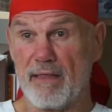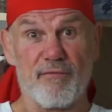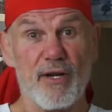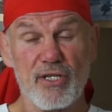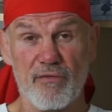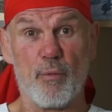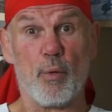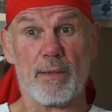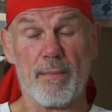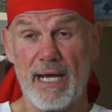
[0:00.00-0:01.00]
the French are
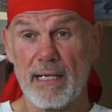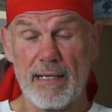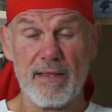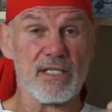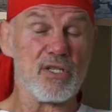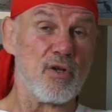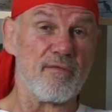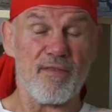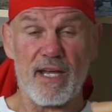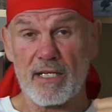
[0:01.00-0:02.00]
falling back, and this is
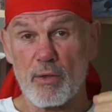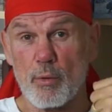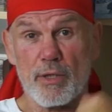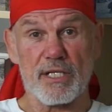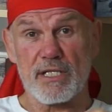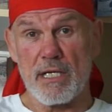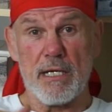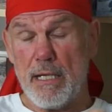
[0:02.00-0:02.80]
not vainglorious